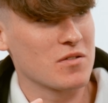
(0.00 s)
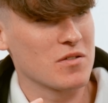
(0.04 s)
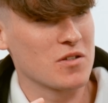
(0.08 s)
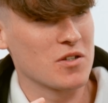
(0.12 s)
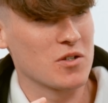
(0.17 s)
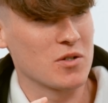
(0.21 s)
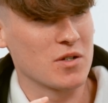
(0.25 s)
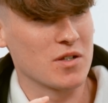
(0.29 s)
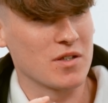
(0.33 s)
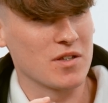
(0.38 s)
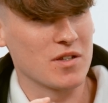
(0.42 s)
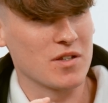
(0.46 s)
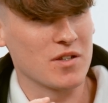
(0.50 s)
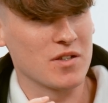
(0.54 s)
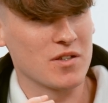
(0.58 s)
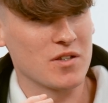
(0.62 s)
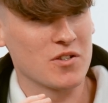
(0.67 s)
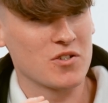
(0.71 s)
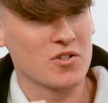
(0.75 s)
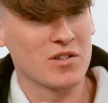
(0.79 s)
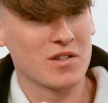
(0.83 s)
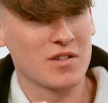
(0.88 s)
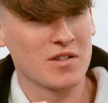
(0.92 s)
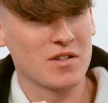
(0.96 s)
You can
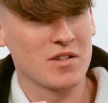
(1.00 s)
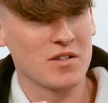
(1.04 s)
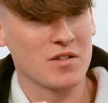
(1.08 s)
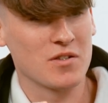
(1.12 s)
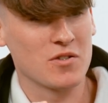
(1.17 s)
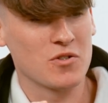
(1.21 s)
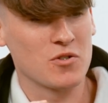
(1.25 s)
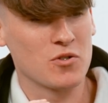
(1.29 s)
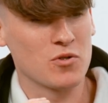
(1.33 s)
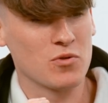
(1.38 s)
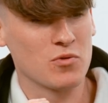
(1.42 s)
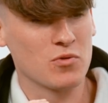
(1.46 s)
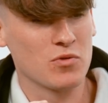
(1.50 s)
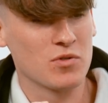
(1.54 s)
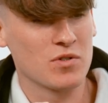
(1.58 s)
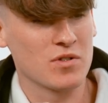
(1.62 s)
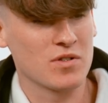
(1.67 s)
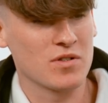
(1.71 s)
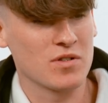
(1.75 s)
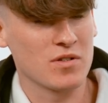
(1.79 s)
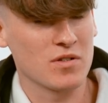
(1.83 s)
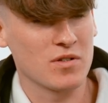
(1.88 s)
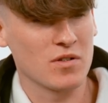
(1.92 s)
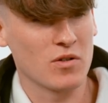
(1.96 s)
initially
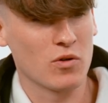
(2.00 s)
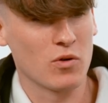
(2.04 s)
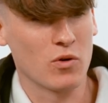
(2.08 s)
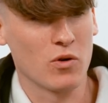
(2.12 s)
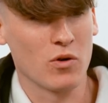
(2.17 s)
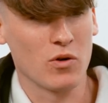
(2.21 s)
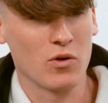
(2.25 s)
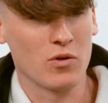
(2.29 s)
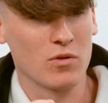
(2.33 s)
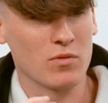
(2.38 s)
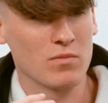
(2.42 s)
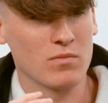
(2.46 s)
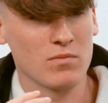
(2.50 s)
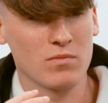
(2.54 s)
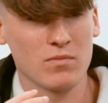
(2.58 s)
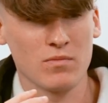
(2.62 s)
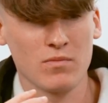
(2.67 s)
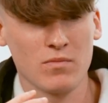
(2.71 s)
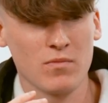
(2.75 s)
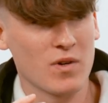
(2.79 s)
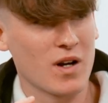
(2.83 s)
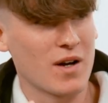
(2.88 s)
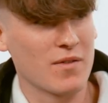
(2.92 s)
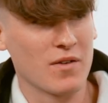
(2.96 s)
choose or
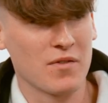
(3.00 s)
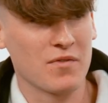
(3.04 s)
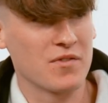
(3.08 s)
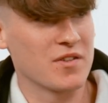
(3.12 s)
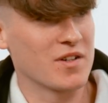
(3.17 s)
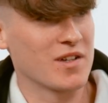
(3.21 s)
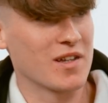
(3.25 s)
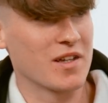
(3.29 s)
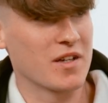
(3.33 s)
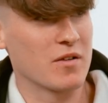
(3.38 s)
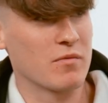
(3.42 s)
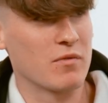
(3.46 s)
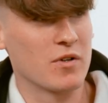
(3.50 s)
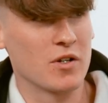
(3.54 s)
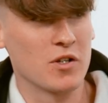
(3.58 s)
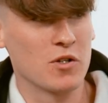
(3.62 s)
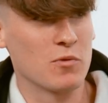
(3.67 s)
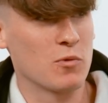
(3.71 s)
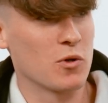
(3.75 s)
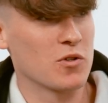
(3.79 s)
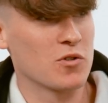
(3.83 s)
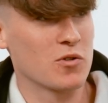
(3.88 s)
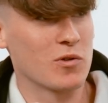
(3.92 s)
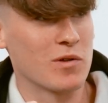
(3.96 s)
have a feeling where you
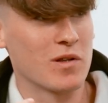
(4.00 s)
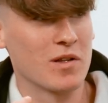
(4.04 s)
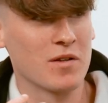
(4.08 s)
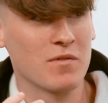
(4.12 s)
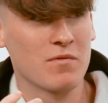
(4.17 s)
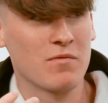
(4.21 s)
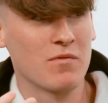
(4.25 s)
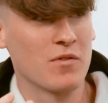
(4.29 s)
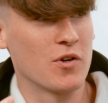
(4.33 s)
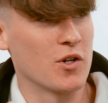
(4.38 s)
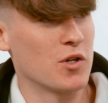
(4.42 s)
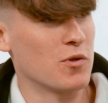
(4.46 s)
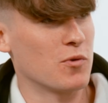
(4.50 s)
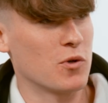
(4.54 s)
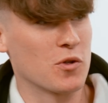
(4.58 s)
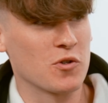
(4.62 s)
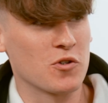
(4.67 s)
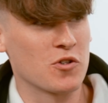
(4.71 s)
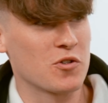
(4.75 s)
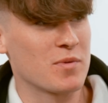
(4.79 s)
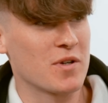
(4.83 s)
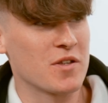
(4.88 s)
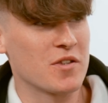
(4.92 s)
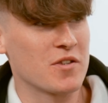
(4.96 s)
want to live, where you want
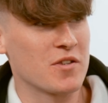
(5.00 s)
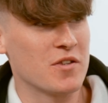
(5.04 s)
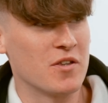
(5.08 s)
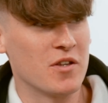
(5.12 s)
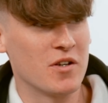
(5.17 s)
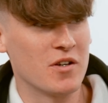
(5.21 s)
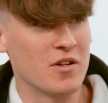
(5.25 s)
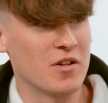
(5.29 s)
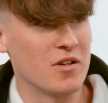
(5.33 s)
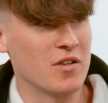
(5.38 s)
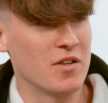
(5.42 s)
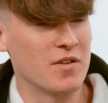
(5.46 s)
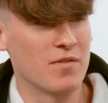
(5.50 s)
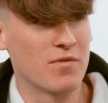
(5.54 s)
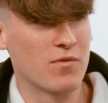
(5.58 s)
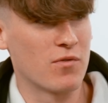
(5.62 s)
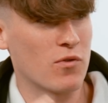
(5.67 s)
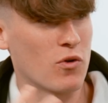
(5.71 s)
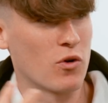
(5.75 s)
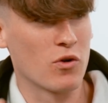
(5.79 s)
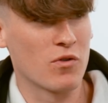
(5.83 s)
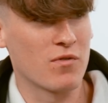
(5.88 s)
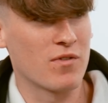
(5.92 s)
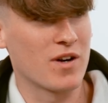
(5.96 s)
to spend the
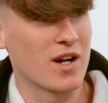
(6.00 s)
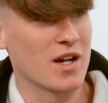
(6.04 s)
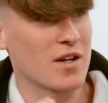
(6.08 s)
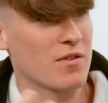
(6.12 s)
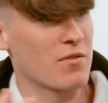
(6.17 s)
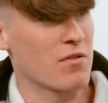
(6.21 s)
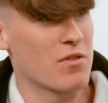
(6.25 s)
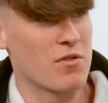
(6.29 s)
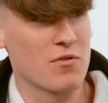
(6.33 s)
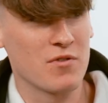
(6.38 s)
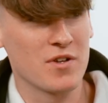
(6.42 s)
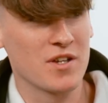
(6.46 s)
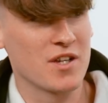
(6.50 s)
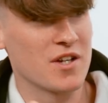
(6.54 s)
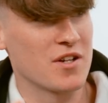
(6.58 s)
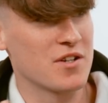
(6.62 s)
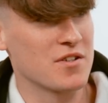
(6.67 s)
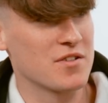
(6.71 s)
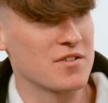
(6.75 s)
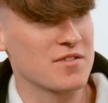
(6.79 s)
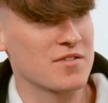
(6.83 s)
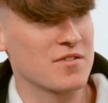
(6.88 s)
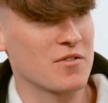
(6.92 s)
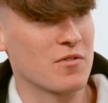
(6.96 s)
4, 5, 3
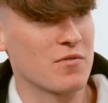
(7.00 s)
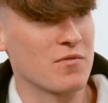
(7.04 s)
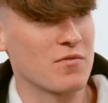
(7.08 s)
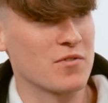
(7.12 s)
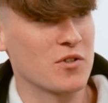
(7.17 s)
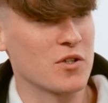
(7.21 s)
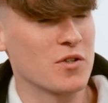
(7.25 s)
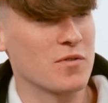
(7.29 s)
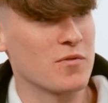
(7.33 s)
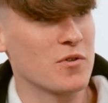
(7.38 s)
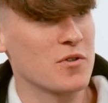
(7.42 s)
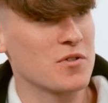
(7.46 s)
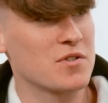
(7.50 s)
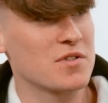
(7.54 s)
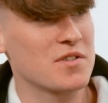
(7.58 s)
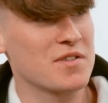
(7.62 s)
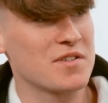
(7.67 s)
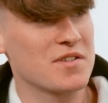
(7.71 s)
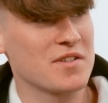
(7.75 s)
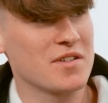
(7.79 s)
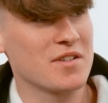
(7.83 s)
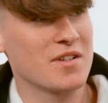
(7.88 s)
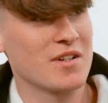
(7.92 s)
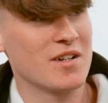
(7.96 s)
years of
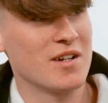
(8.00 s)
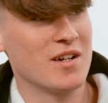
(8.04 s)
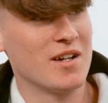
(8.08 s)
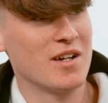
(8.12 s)
university.